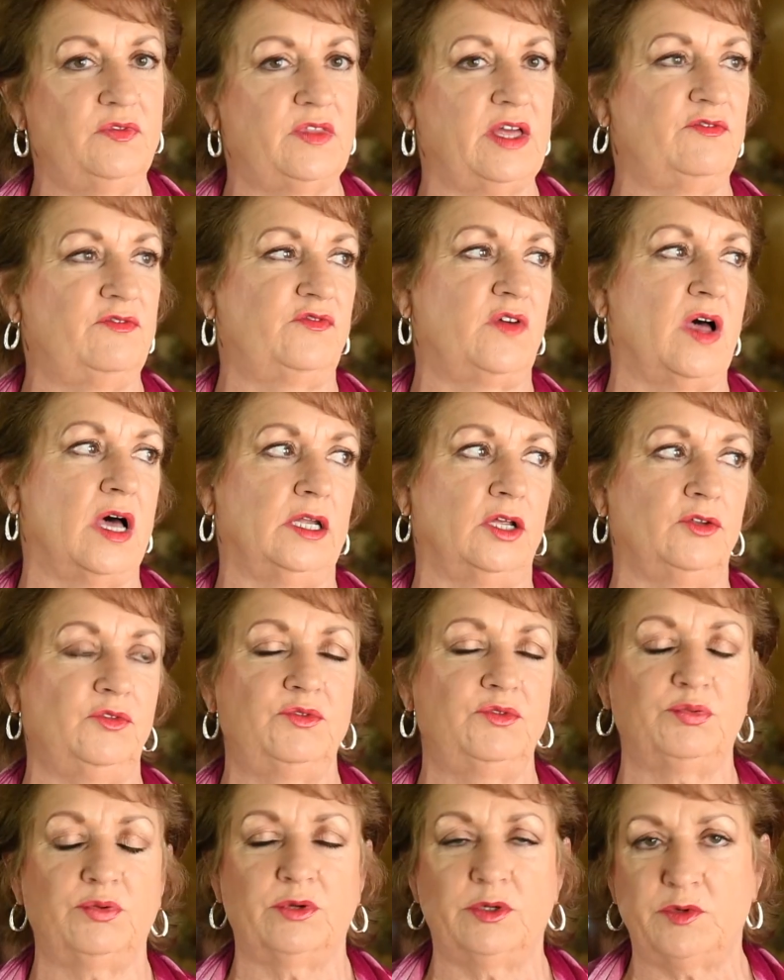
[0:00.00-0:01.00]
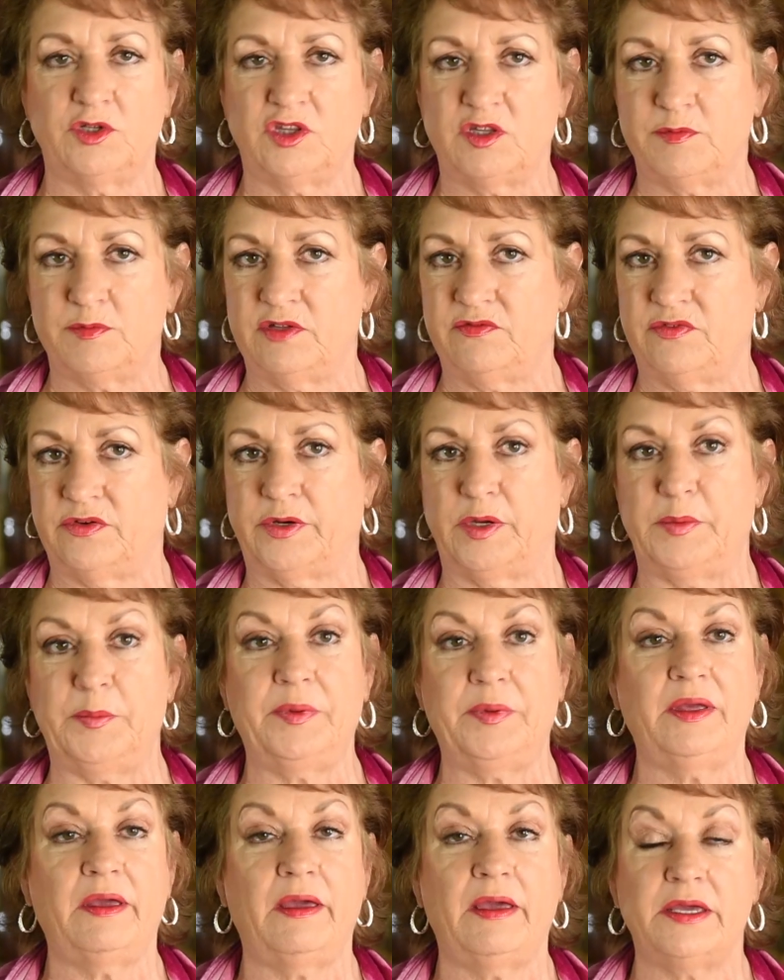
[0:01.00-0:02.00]
They followed through with me, very
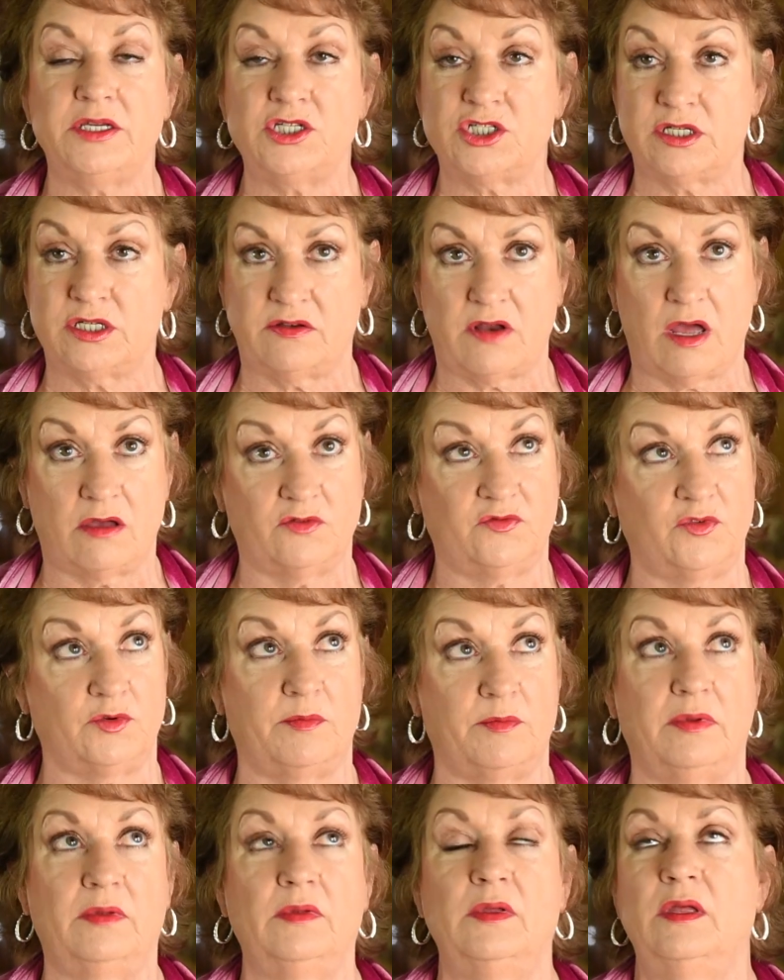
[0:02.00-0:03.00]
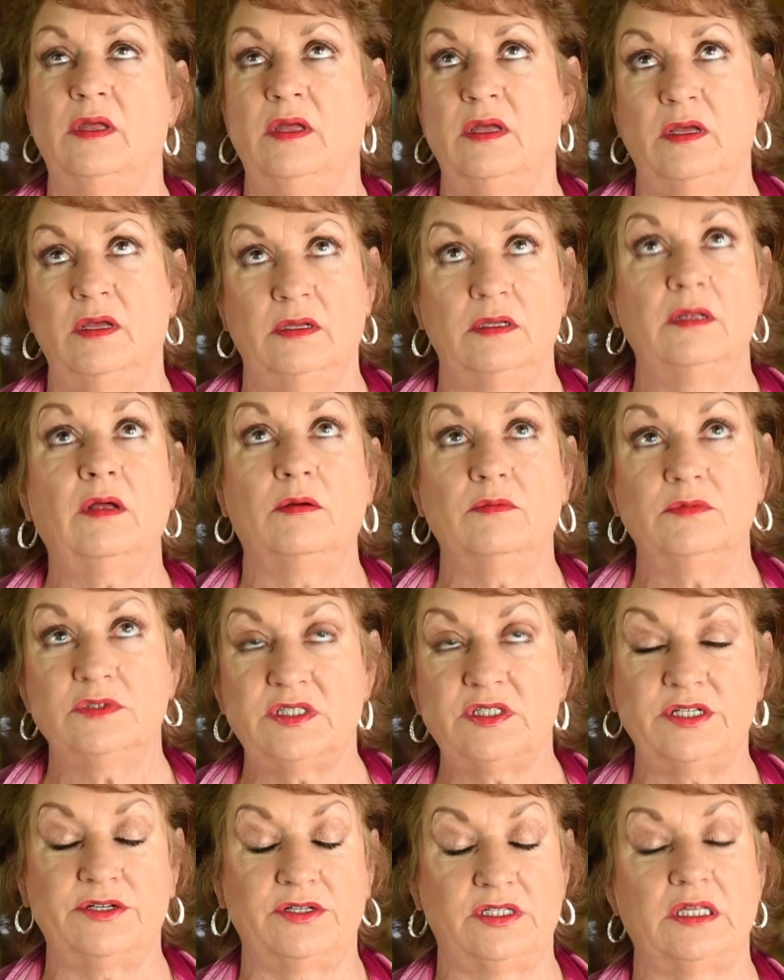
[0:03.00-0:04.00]
patient over,
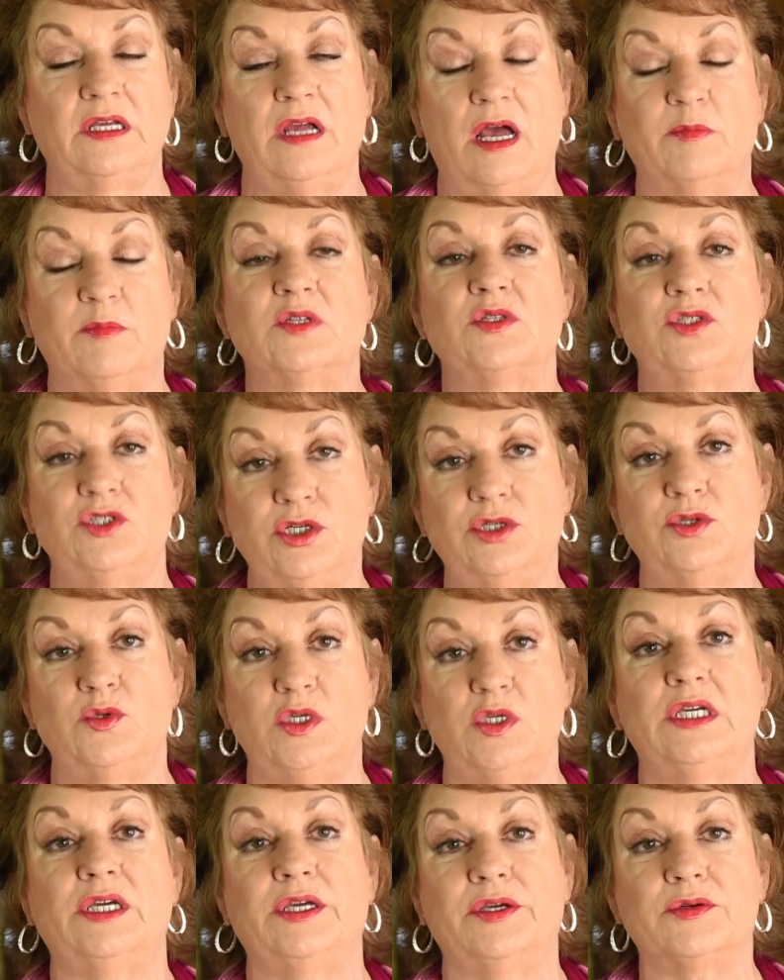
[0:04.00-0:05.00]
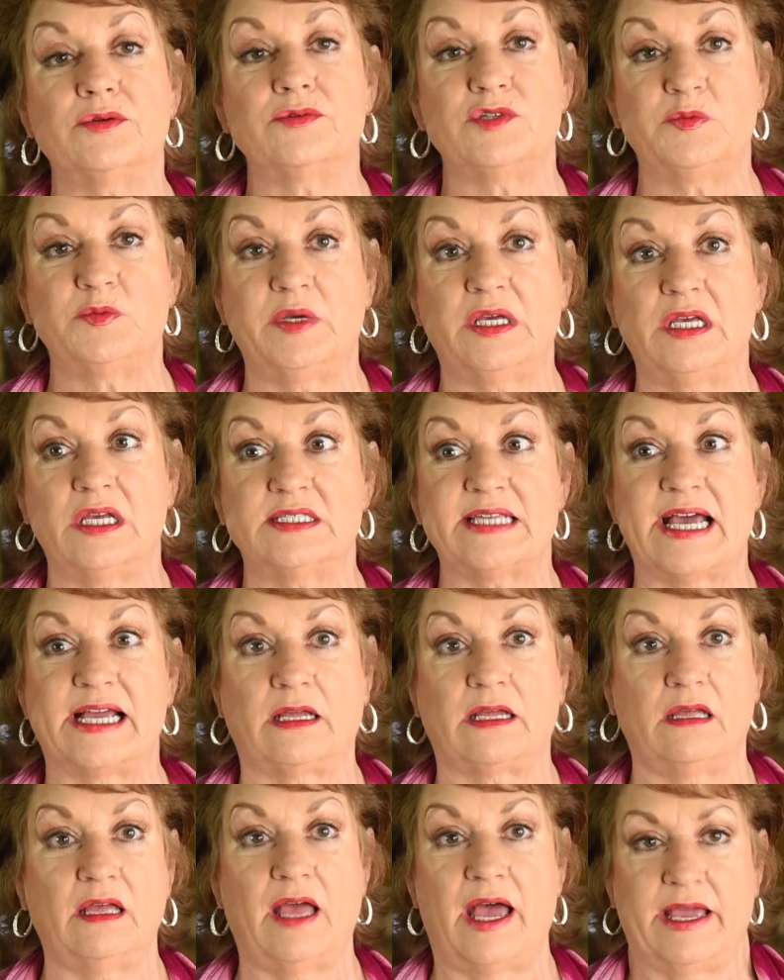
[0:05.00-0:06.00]
seriously, almost 2 years because
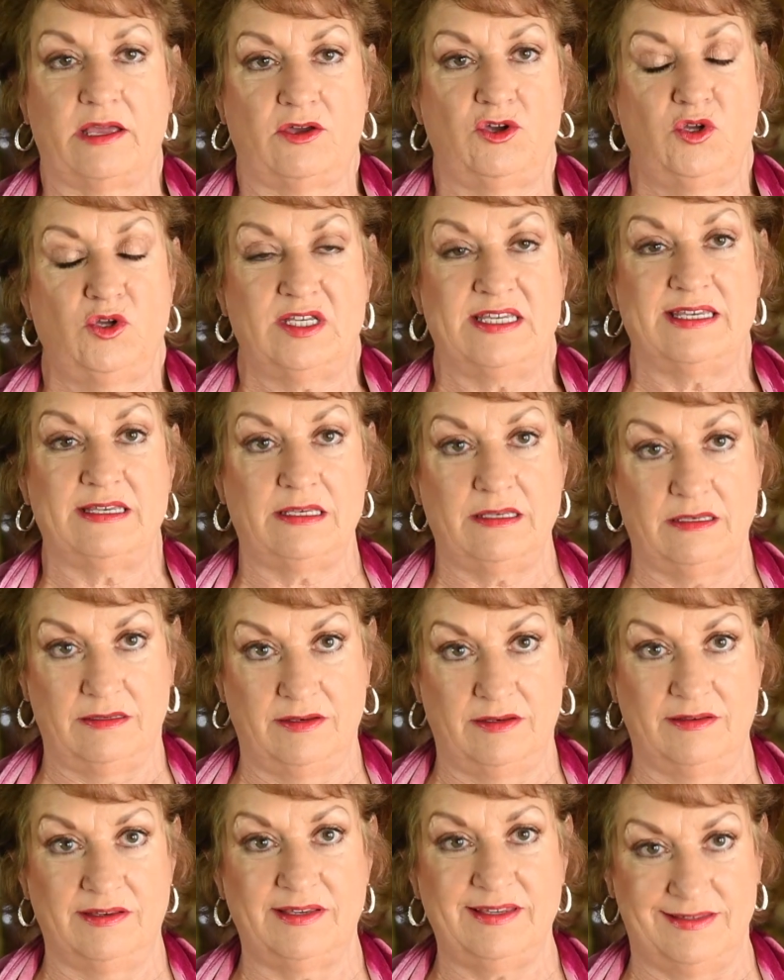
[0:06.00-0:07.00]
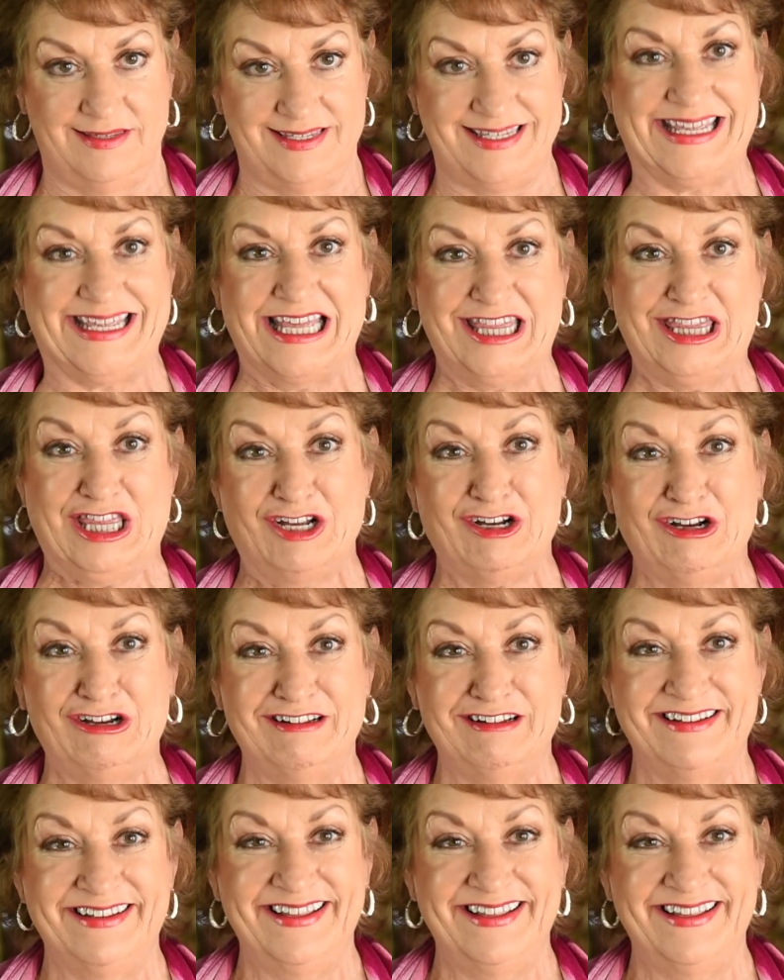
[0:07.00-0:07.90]
I couldn't get there.